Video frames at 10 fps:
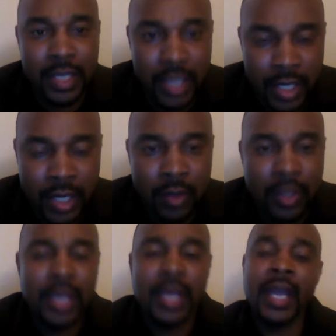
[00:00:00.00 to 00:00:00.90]
year.
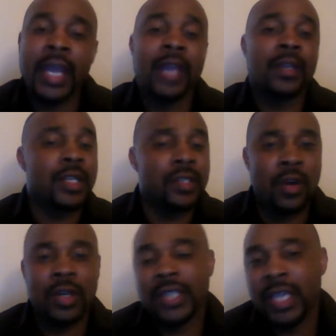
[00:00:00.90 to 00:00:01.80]
And as
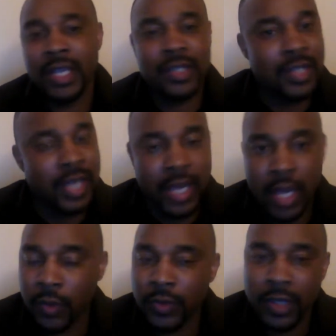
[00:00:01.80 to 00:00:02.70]
long as he can stay
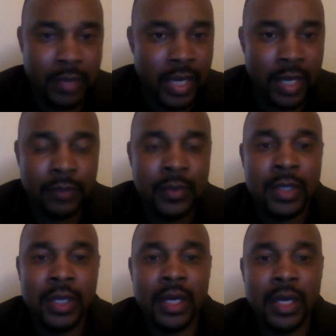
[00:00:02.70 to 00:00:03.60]
healthy, man,
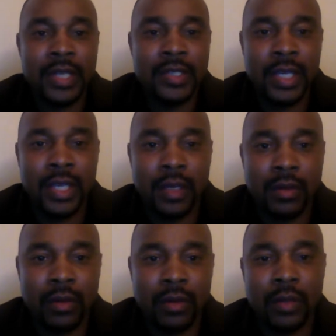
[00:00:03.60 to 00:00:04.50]
I see
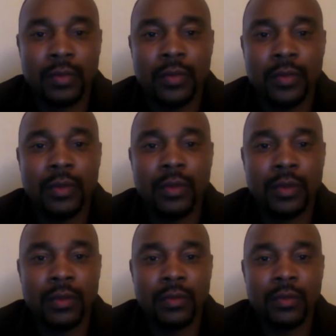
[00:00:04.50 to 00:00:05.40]
a
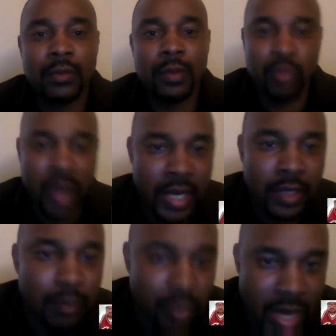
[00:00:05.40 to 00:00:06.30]

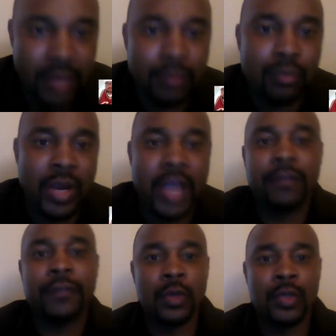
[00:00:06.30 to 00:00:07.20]
bright
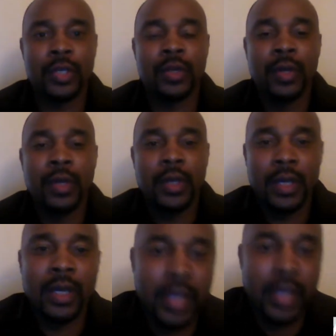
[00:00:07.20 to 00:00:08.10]
future
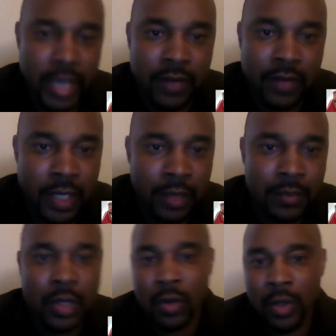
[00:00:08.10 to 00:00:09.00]
ahead of him.
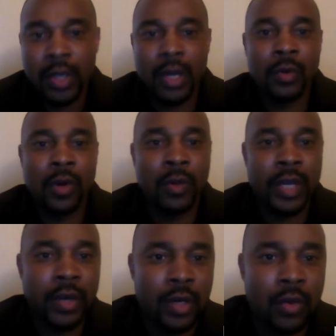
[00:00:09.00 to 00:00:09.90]
So I'm going with
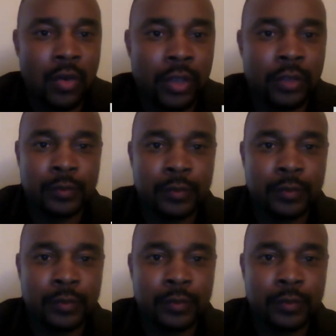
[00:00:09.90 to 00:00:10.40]
Eric Gordon.